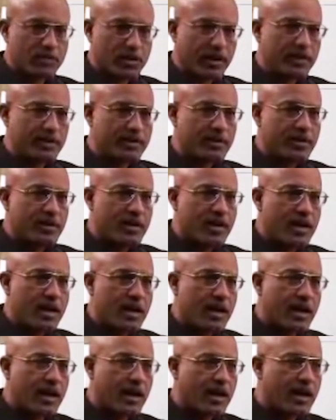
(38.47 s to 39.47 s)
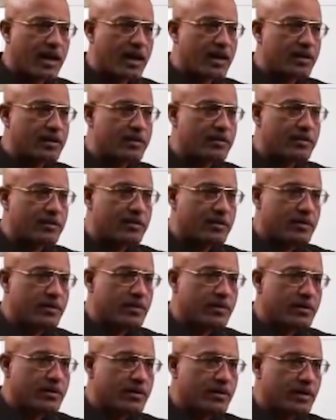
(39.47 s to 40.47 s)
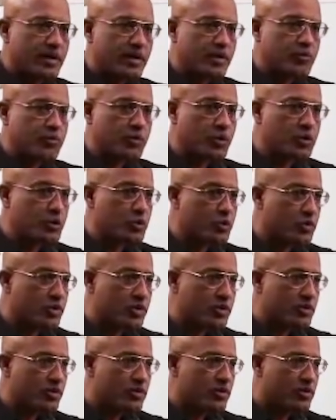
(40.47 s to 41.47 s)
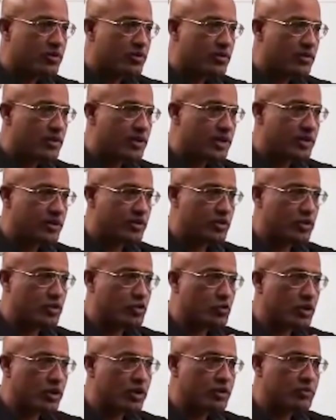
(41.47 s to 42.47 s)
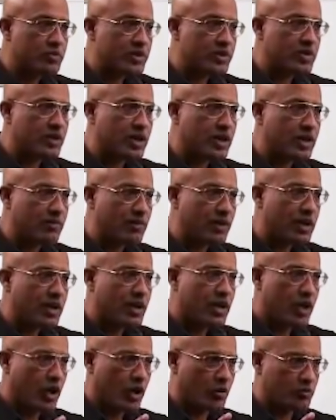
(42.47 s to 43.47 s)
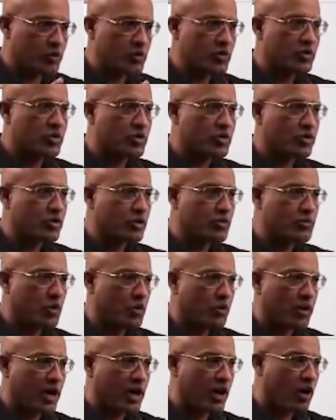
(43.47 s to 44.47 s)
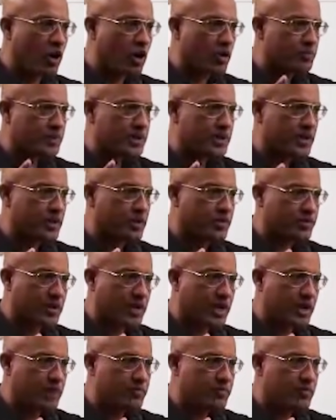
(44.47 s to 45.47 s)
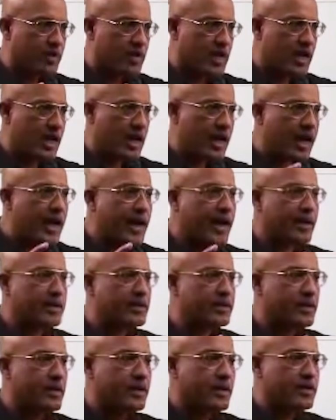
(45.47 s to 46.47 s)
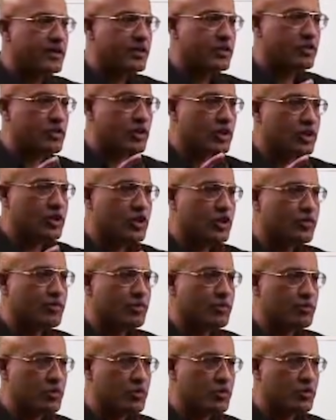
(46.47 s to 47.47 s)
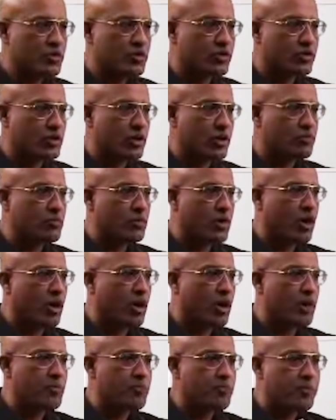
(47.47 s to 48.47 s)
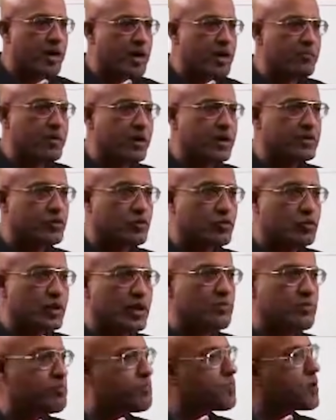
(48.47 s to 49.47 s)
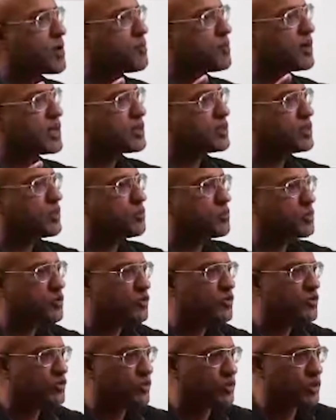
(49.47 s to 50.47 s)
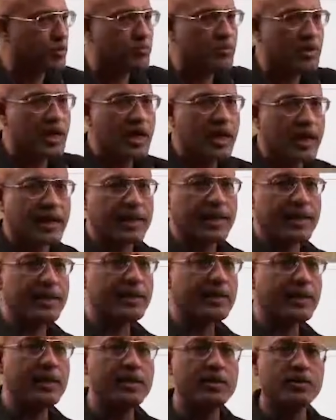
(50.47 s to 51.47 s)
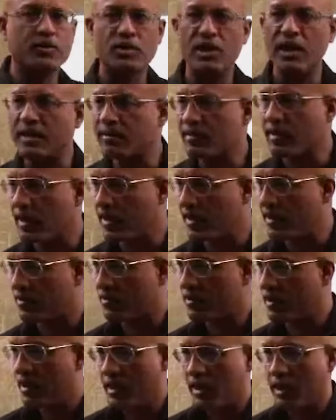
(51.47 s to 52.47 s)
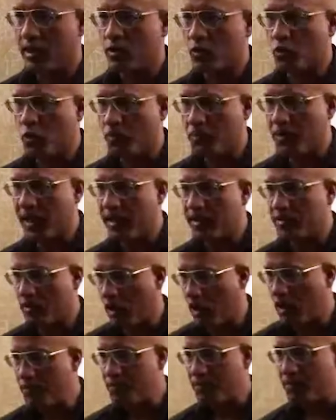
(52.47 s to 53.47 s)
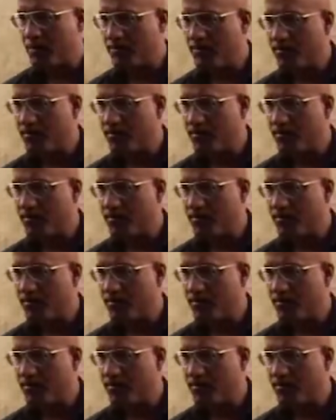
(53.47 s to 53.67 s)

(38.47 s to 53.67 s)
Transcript: right? And it produces, it destroys basically our immune system over a long period of time and destruction of immune system or impairment, severe impairment in the immune system clinically translates into appearance of